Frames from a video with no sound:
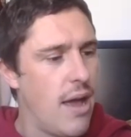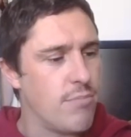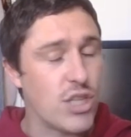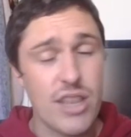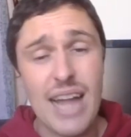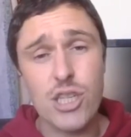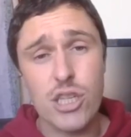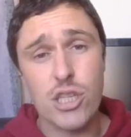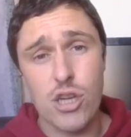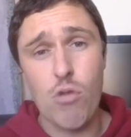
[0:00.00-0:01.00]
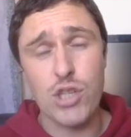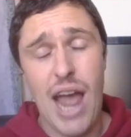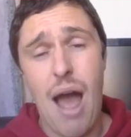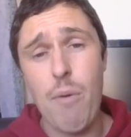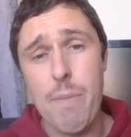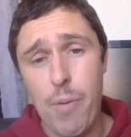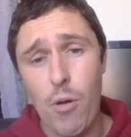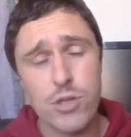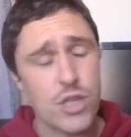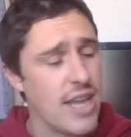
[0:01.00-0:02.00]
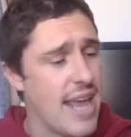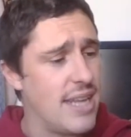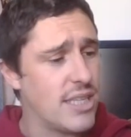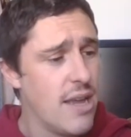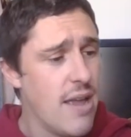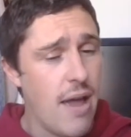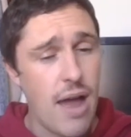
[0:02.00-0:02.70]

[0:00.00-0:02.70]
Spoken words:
So that just shows you how important he is.